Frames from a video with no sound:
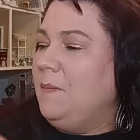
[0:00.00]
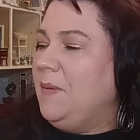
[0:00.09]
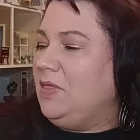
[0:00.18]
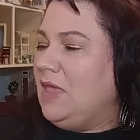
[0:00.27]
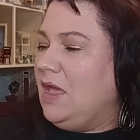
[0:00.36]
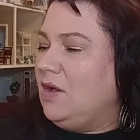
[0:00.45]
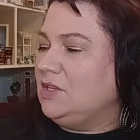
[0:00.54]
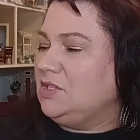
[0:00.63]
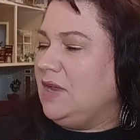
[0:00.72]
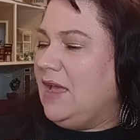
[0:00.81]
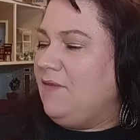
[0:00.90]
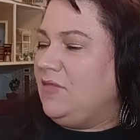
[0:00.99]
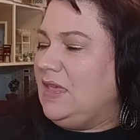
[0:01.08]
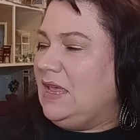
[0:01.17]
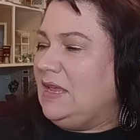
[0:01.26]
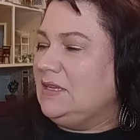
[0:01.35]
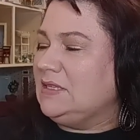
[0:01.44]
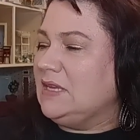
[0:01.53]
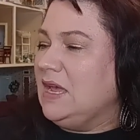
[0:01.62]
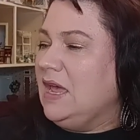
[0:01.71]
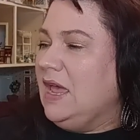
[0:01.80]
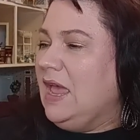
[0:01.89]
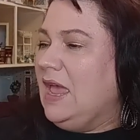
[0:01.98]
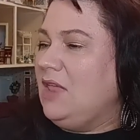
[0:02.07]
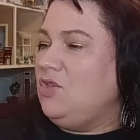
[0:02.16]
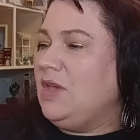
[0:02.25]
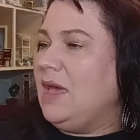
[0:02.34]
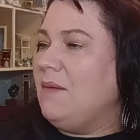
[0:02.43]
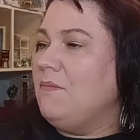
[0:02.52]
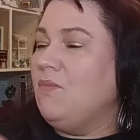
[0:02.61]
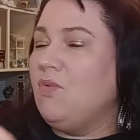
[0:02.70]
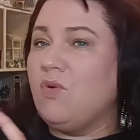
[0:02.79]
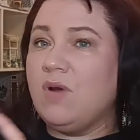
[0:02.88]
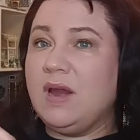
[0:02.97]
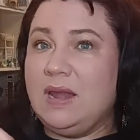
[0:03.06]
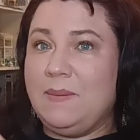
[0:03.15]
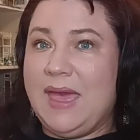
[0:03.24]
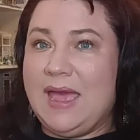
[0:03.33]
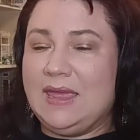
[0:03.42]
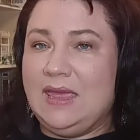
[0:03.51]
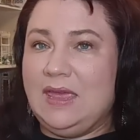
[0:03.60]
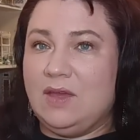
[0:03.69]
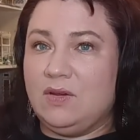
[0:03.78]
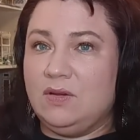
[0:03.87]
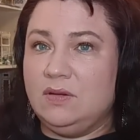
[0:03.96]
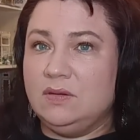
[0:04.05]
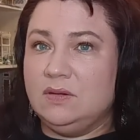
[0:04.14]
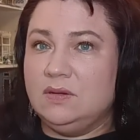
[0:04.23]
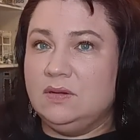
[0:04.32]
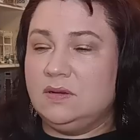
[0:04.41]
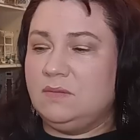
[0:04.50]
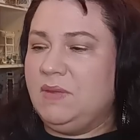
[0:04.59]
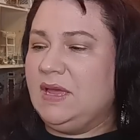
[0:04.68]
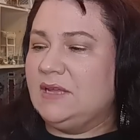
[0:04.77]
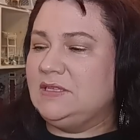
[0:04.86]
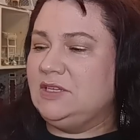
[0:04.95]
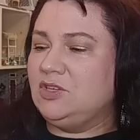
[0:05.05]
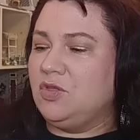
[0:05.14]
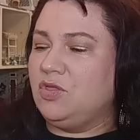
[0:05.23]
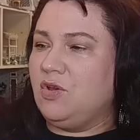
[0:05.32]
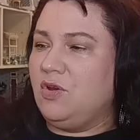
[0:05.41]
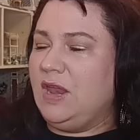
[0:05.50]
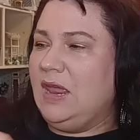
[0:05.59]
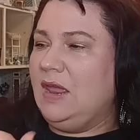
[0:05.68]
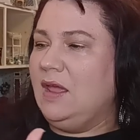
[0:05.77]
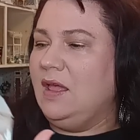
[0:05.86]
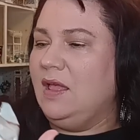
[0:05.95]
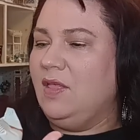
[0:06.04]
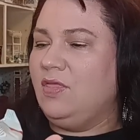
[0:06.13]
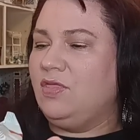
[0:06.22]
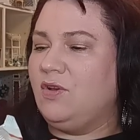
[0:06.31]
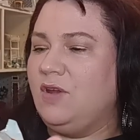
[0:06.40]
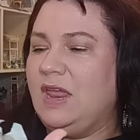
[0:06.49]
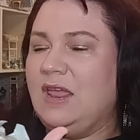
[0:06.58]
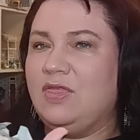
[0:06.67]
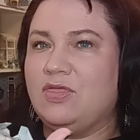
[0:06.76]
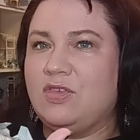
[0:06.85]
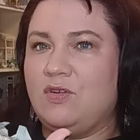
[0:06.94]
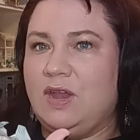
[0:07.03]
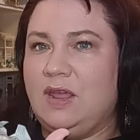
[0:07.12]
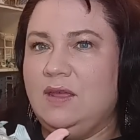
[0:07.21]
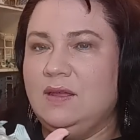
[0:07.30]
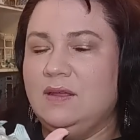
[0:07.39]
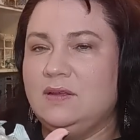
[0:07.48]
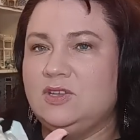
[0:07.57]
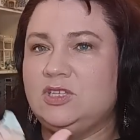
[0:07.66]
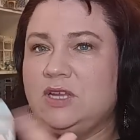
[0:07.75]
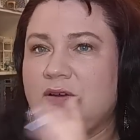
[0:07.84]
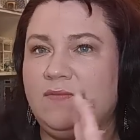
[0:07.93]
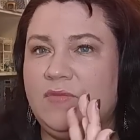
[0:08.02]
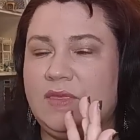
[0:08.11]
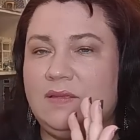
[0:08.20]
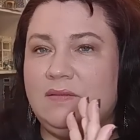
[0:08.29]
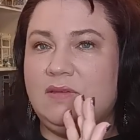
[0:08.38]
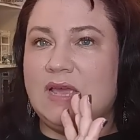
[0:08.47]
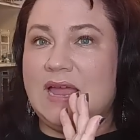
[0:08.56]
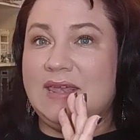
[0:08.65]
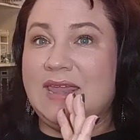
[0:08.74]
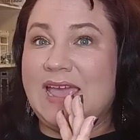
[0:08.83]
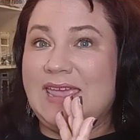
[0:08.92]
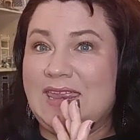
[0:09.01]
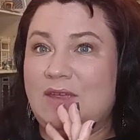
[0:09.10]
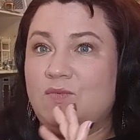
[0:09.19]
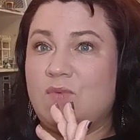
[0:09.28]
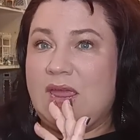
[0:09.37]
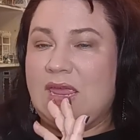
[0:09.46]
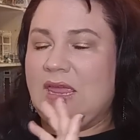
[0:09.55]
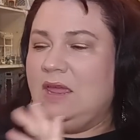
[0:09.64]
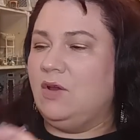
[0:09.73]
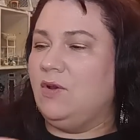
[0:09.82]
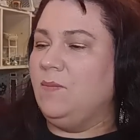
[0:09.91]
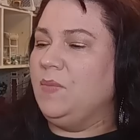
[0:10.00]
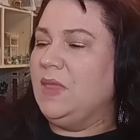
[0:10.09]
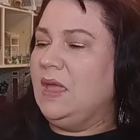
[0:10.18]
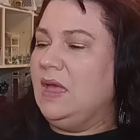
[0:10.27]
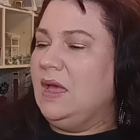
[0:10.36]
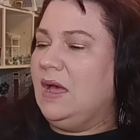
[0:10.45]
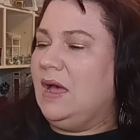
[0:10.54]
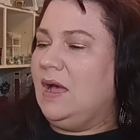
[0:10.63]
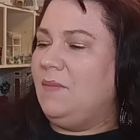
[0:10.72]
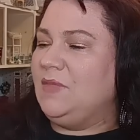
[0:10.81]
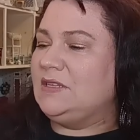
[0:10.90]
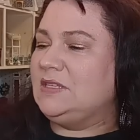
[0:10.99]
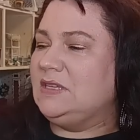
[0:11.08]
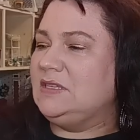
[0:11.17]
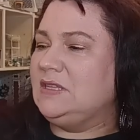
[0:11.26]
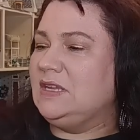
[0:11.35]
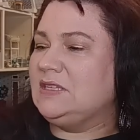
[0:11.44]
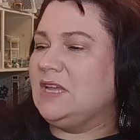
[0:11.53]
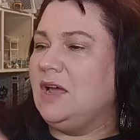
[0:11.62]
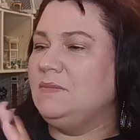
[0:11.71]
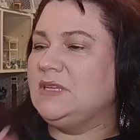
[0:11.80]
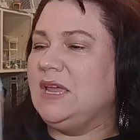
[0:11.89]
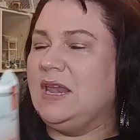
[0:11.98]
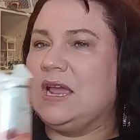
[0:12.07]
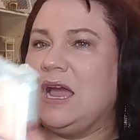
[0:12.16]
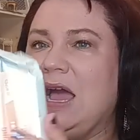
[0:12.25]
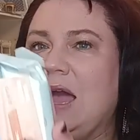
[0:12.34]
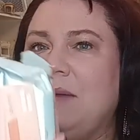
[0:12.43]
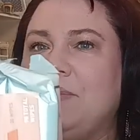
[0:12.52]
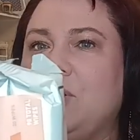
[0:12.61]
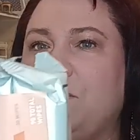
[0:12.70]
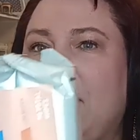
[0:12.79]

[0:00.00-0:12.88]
but they also have these and you get more in a pack here because these are 30, 30, 30. So you got 90 right here. Um, this is, this comes in a combo